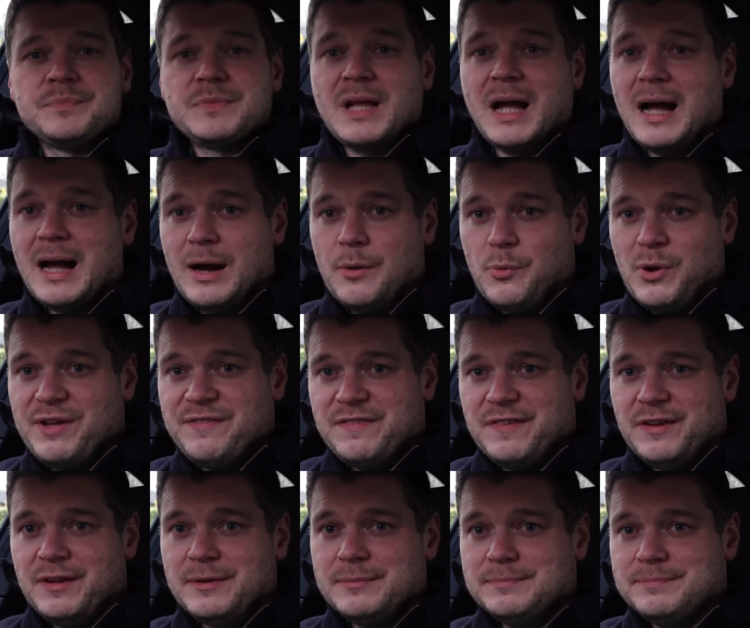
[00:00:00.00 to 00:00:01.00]

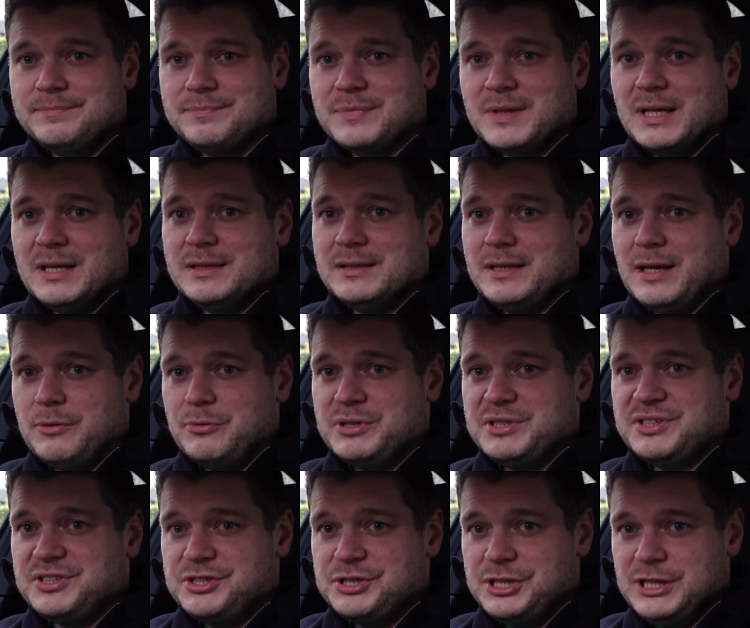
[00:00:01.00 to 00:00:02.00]
However, there
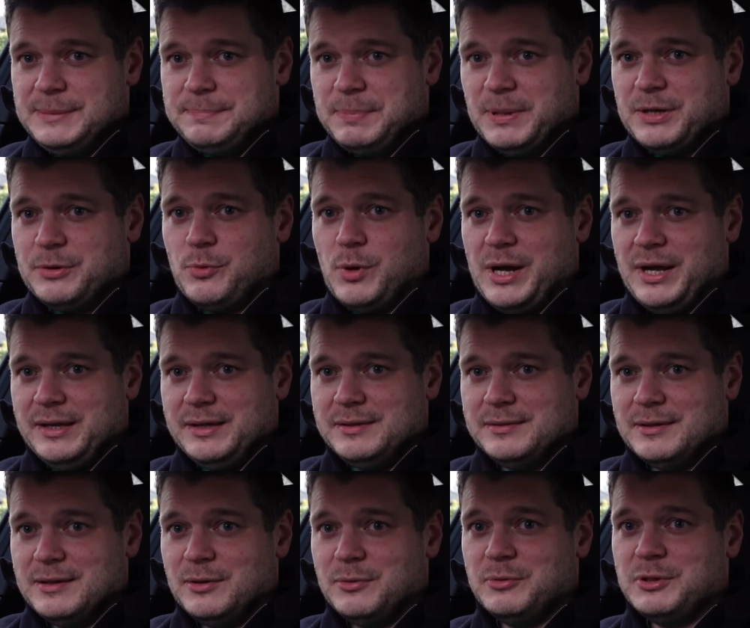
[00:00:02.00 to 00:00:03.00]
is a cheaper way,
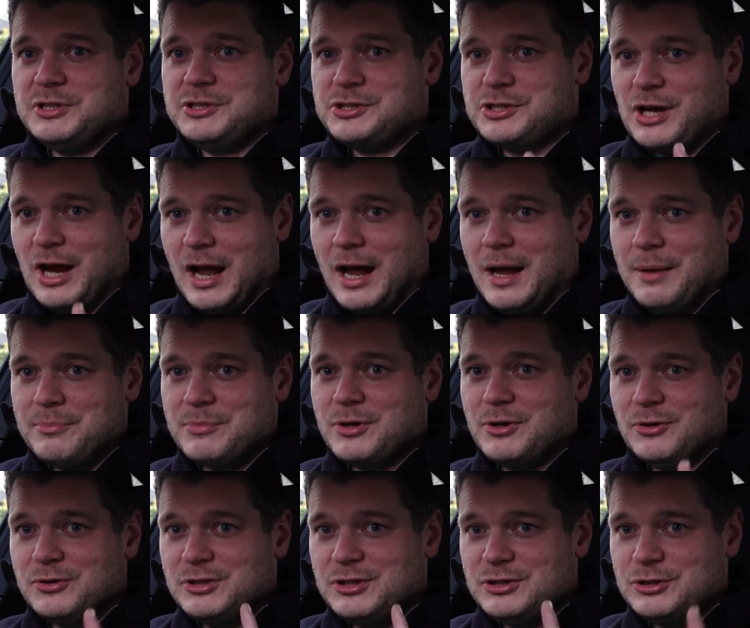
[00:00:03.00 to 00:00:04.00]
which I'm
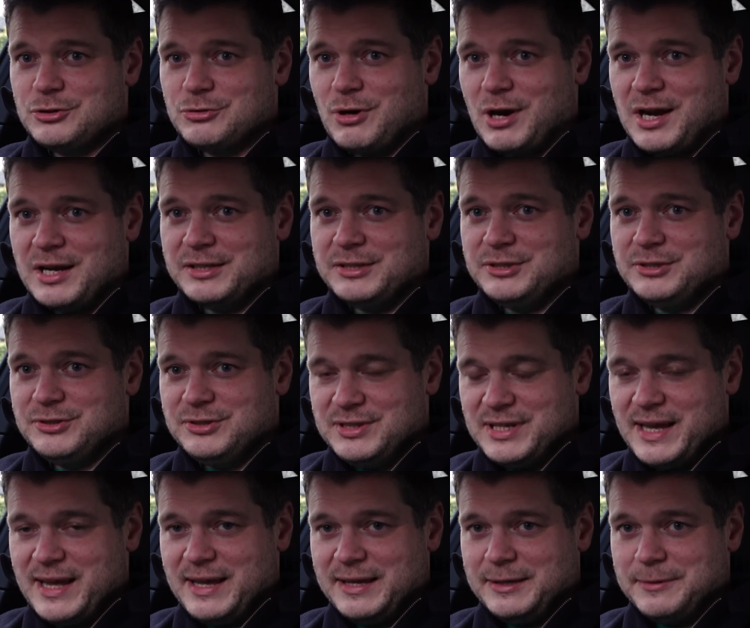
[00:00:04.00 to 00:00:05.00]
gonna try
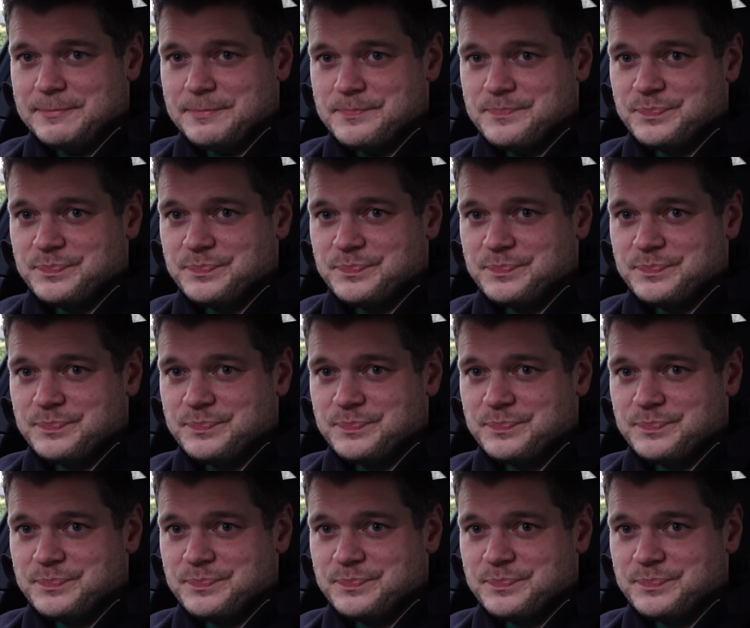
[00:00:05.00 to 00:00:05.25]
today.